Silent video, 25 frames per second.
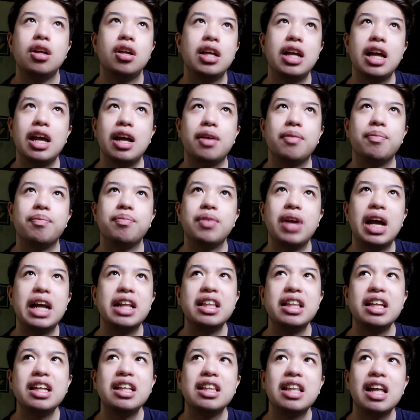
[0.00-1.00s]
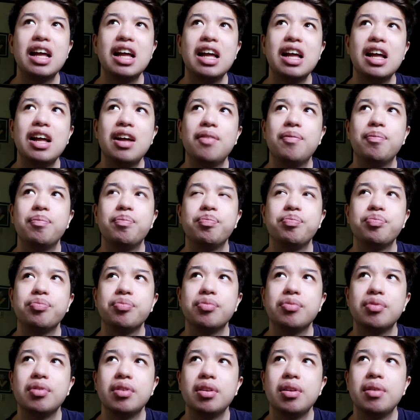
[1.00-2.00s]
Yeah, I think that
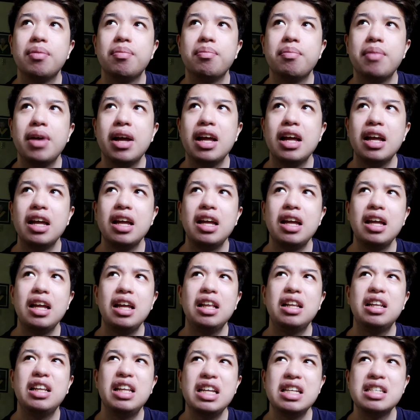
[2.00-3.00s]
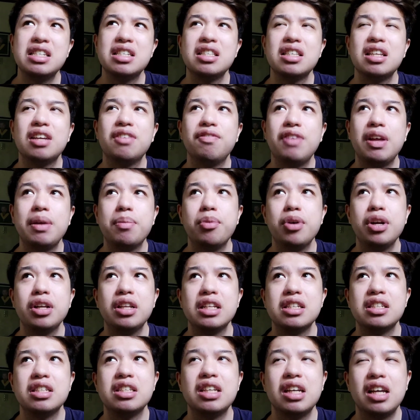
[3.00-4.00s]
my least
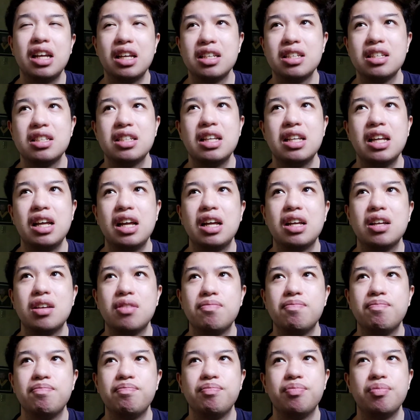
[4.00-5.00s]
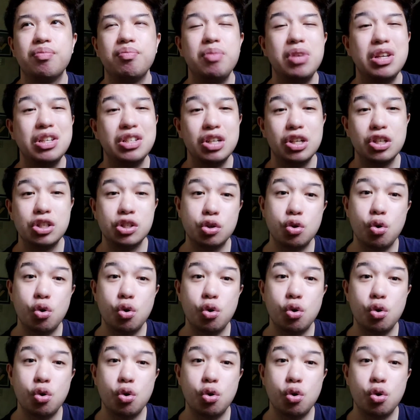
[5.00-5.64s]
favorite is just the music